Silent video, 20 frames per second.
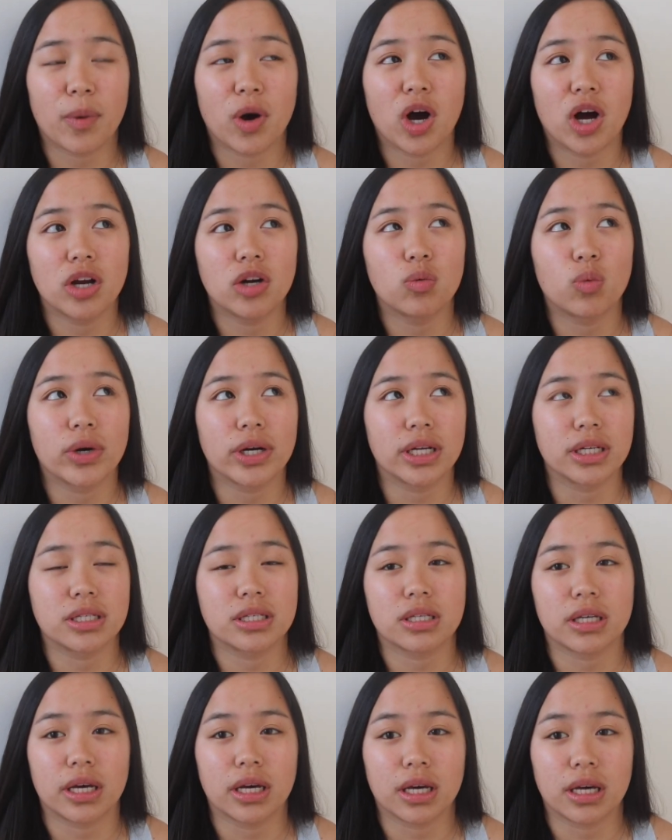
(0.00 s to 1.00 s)
on when
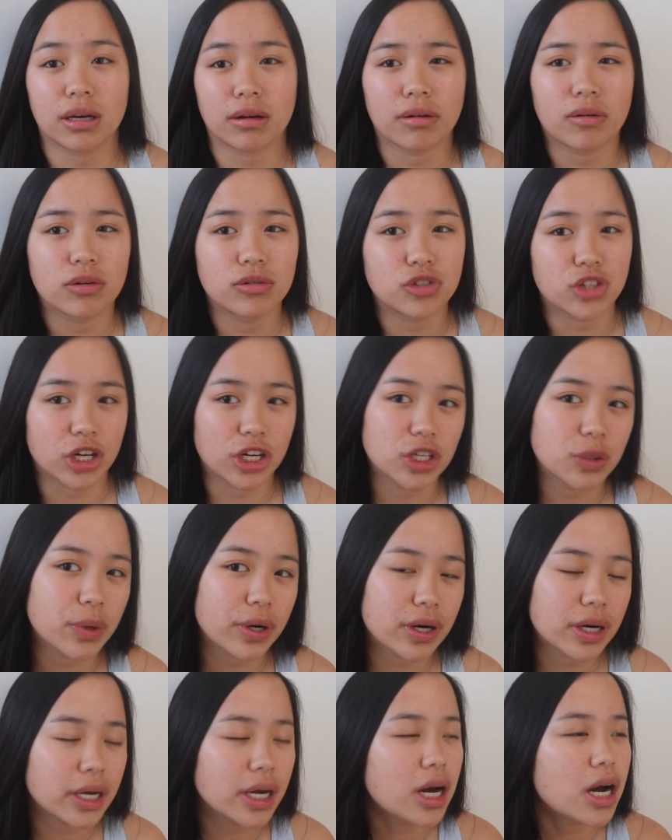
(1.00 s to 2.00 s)
it's like
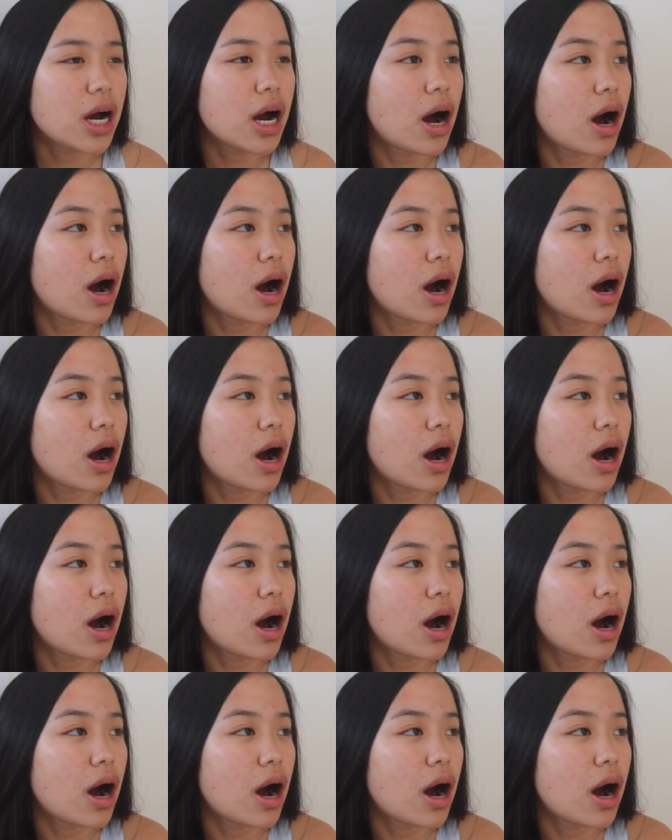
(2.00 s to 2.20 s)
January,